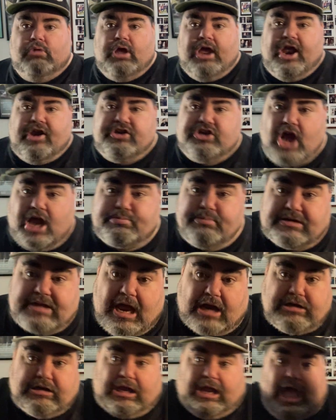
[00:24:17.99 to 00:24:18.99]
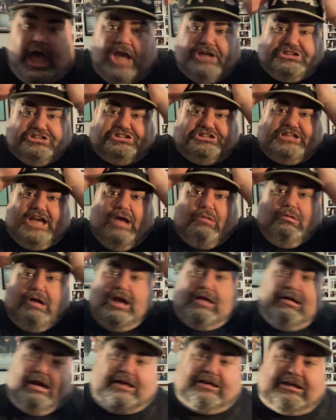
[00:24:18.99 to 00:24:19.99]
And Josh McDaniels goes, oh shit, what
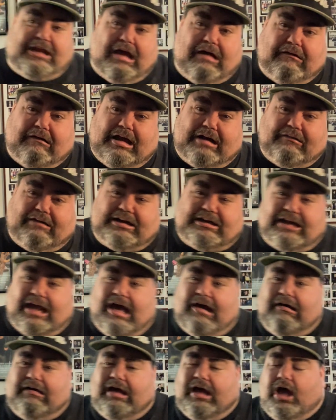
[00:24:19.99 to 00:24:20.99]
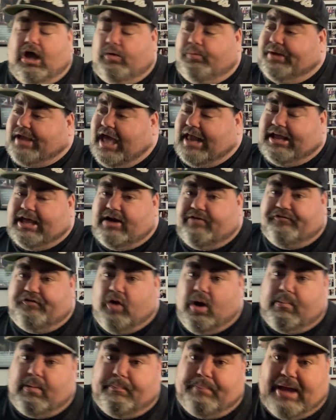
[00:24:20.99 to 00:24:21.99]
do we do? We got to get a
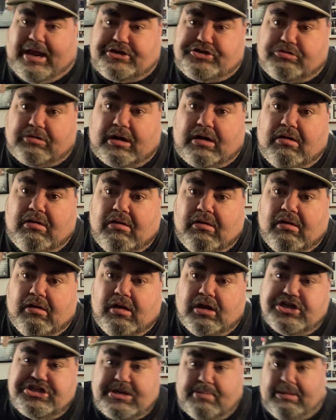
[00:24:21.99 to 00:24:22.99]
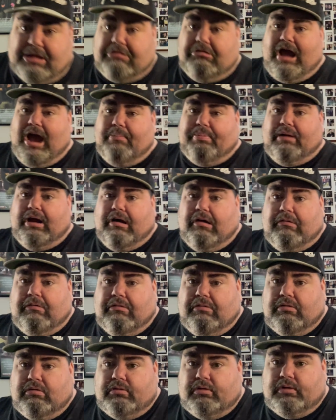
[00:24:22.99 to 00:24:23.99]
former Patriot, Jimmy
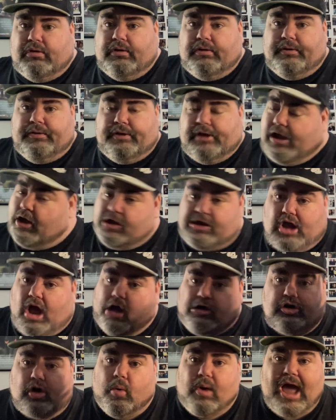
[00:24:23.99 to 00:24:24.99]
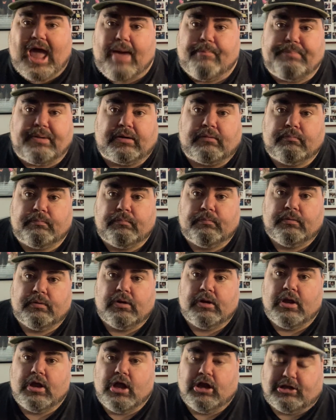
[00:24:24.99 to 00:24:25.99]
Garoppolo. And y'all know what happened.
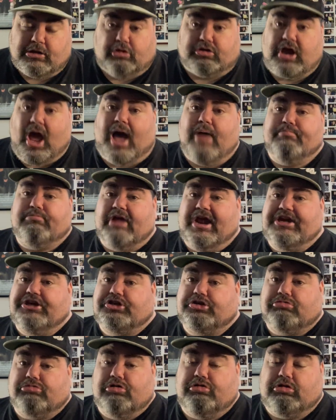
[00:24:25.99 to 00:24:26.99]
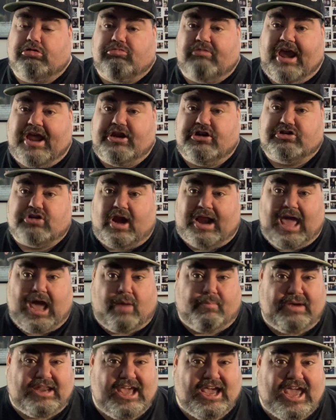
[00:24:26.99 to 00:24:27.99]
So Tom Brady screwed the Raiders on how
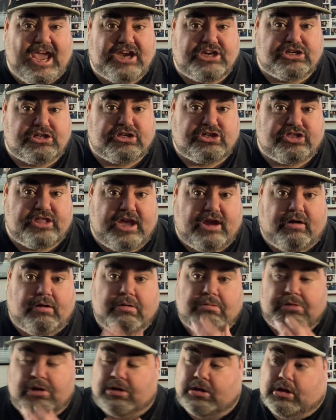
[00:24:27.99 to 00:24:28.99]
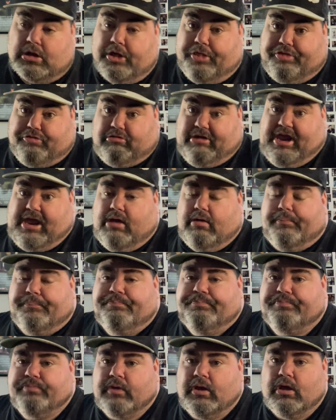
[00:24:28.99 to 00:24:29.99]
many occasions there? 3.
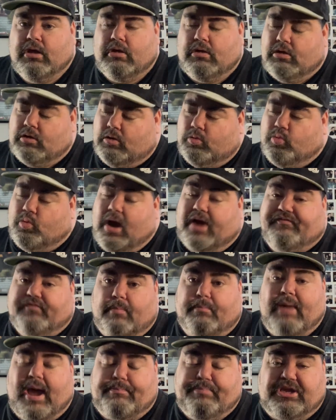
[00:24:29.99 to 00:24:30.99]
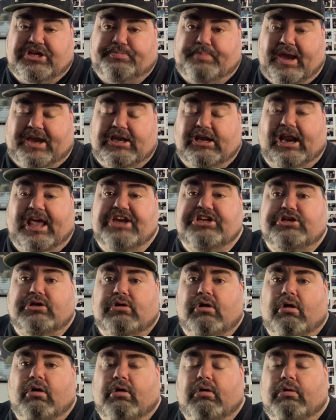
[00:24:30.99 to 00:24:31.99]
One of them might be speculation.